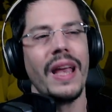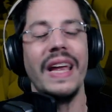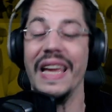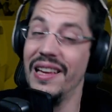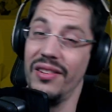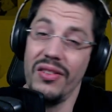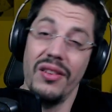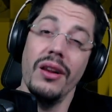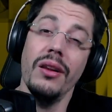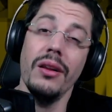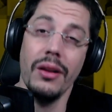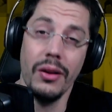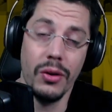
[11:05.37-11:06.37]
He is
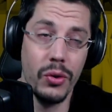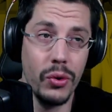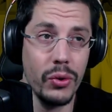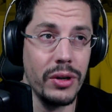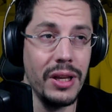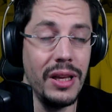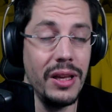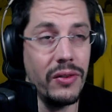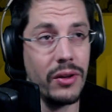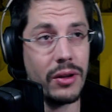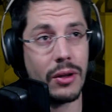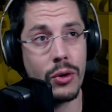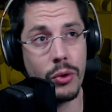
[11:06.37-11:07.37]
still good. He's
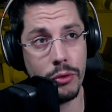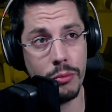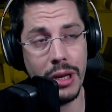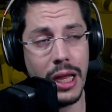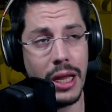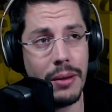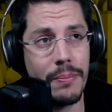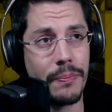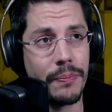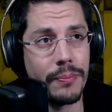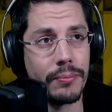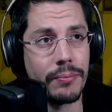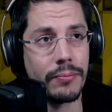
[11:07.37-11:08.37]
a good mini.
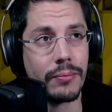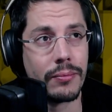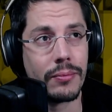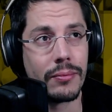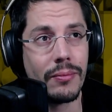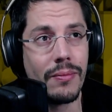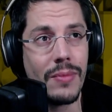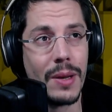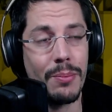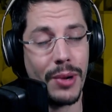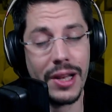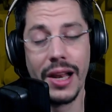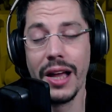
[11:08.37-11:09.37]

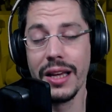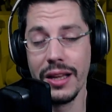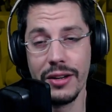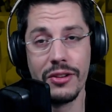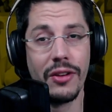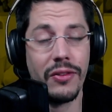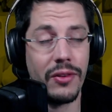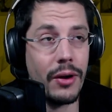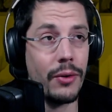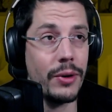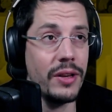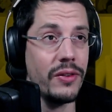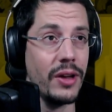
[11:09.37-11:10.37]
But like I just
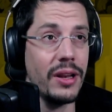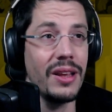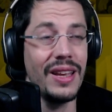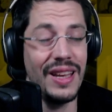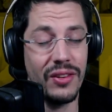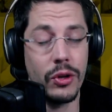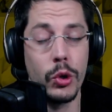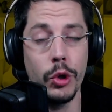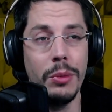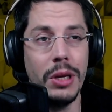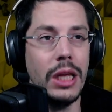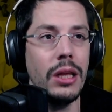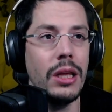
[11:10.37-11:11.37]
already said, he's a good
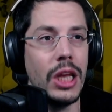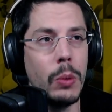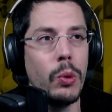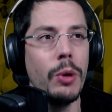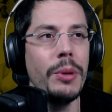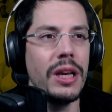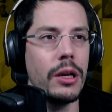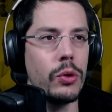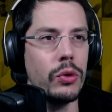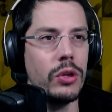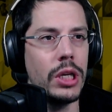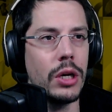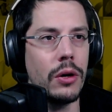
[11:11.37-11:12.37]
mini. He will be in a
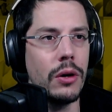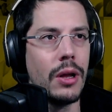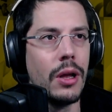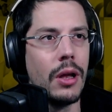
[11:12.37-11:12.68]
good tier.